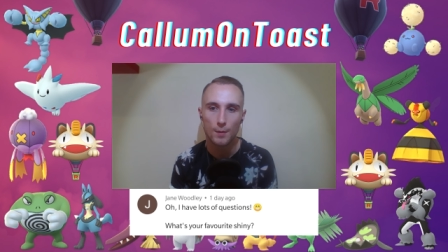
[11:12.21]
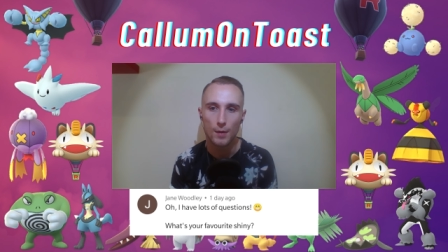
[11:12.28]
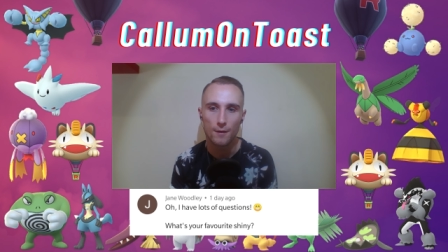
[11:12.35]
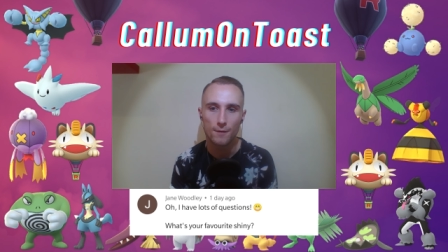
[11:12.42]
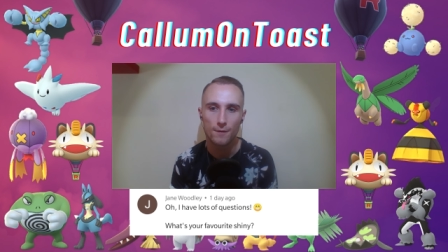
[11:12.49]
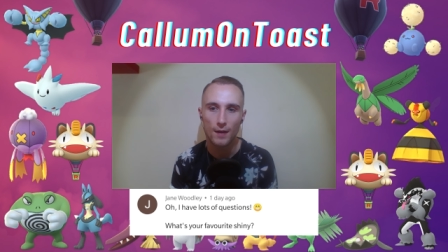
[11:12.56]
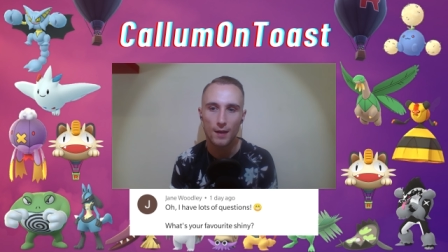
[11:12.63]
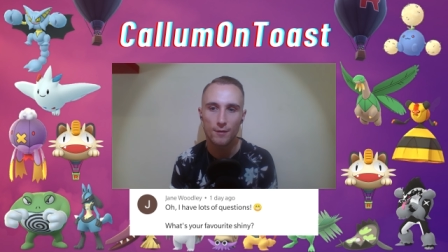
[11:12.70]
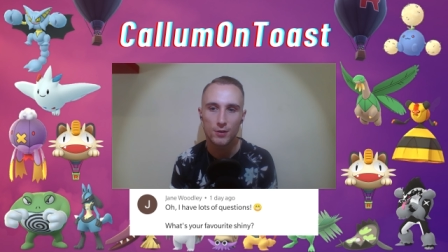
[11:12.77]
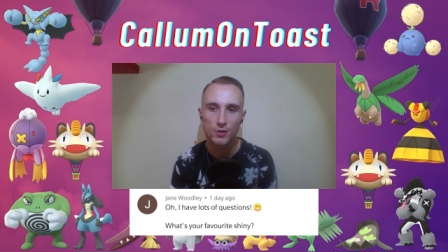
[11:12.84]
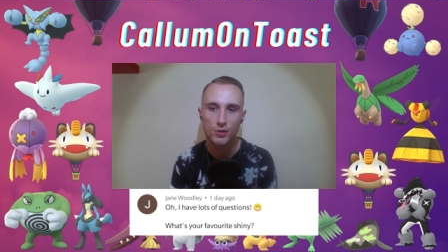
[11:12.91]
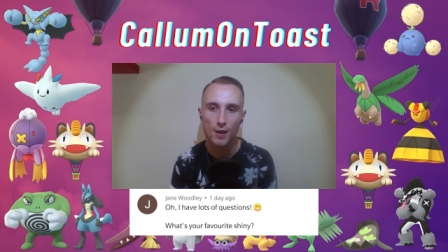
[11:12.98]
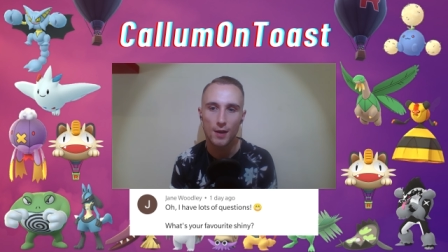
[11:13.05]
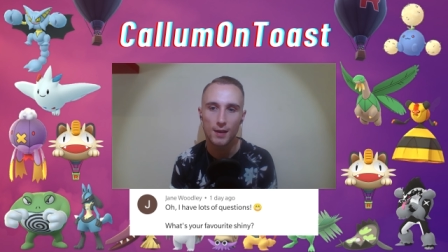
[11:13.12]
My
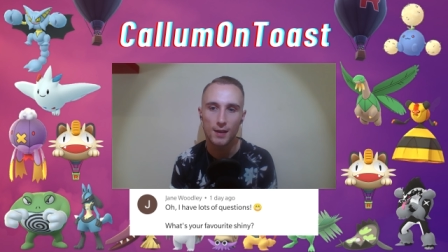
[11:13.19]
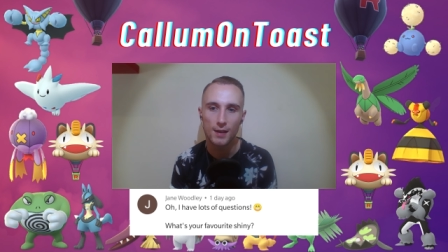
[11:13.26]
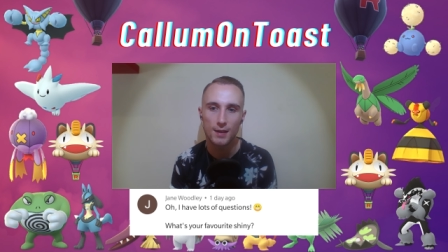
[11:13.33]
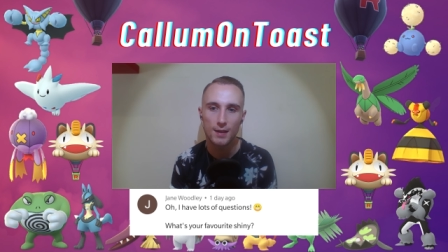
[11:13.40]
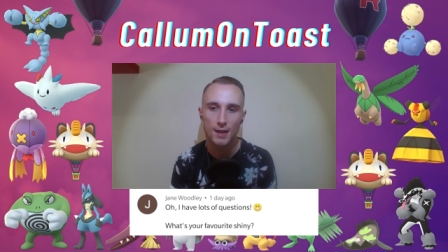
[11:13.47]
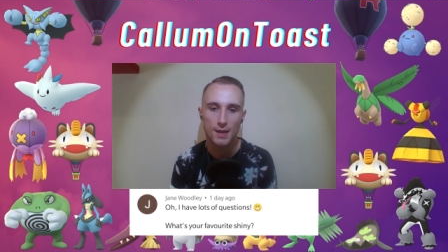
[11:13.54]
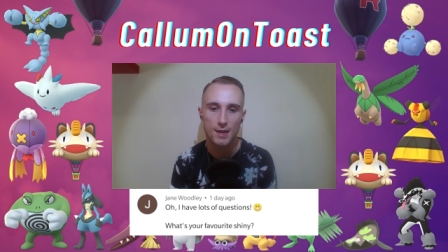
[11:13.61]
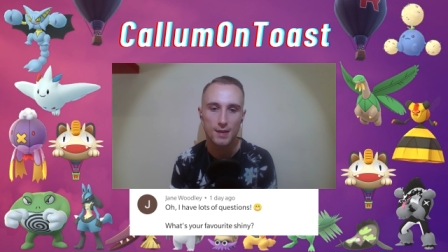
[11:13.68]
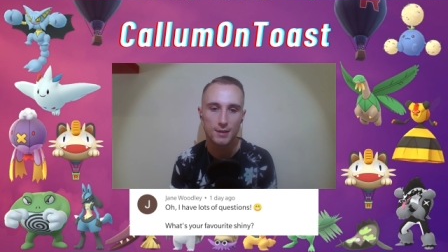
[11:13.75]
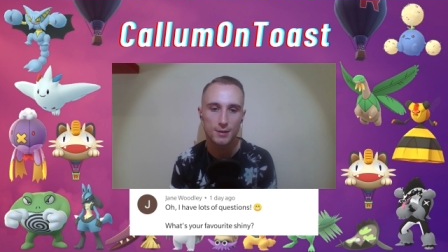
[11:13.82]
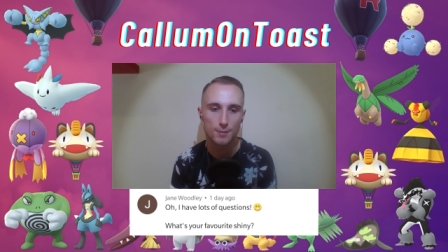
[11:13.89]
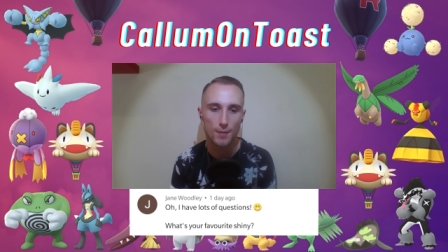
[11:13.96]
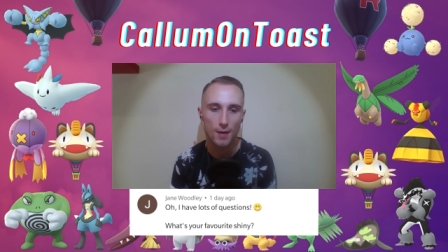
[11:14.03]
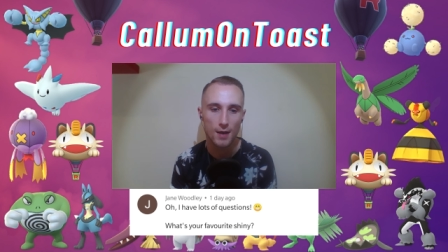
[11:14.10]
favorite shiny
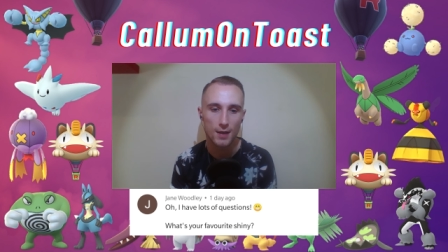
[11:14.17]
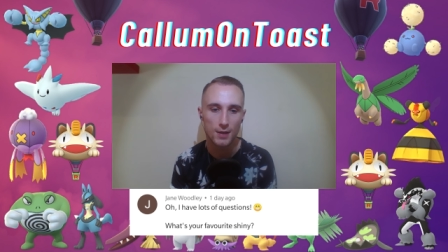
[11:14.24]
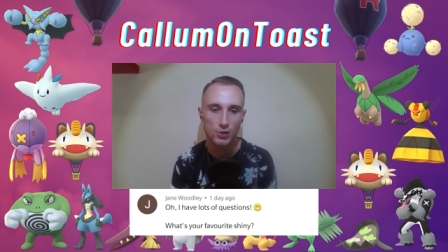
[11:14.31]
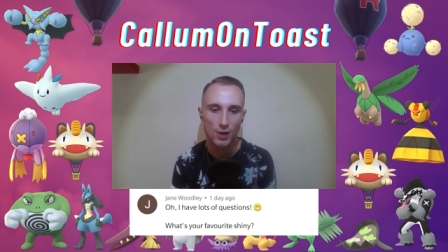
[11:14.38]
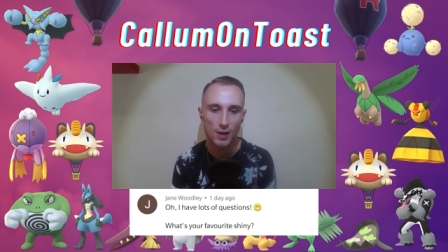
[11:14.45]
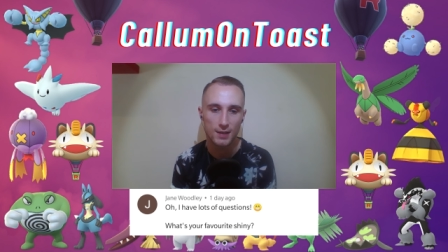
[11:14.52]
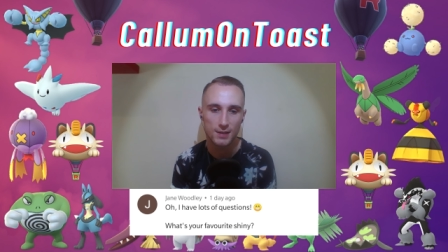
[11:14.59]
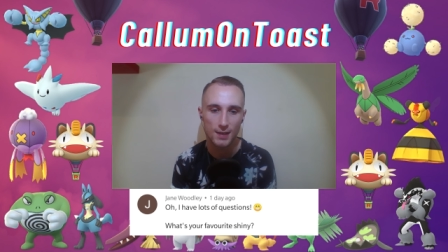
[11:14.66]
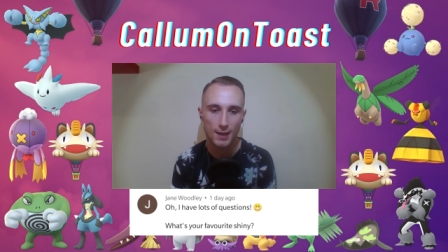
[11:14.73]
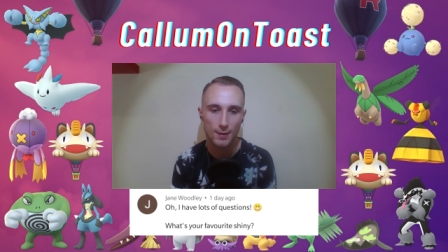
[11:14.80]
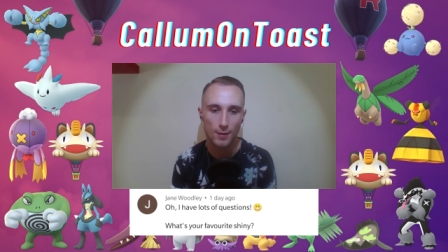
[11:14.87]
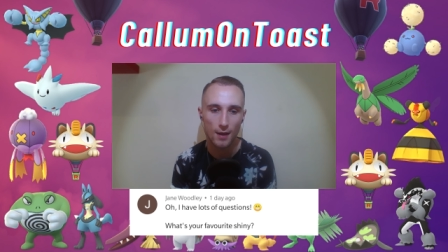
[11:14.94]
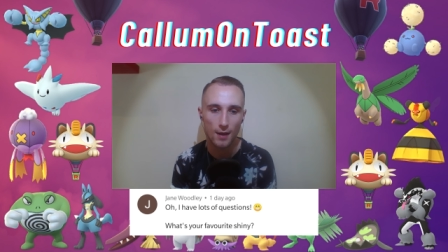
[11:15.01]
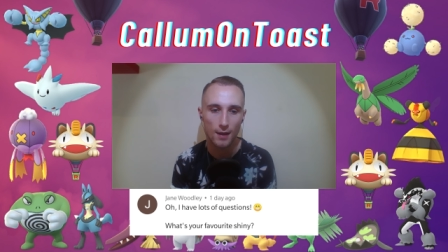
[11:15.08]
is my shiny
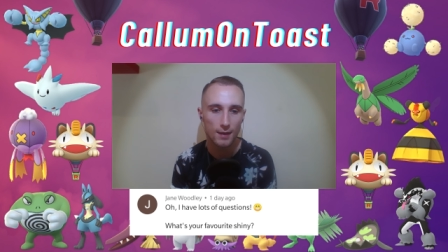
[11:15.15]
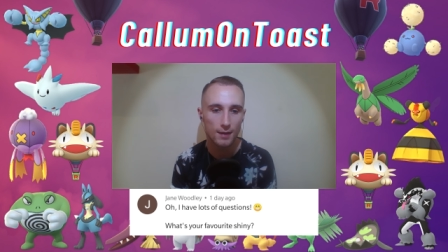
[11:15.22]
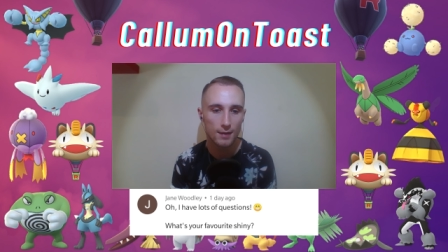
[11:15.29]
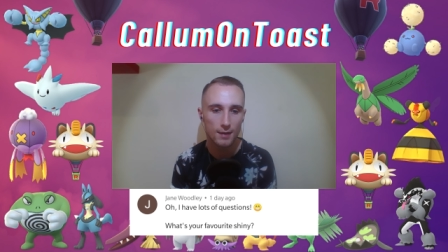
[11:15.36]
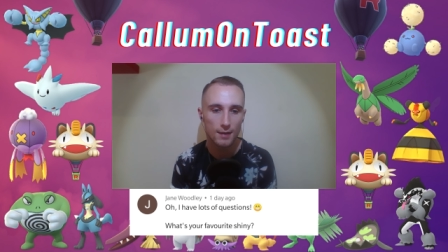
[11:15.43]
Sableye.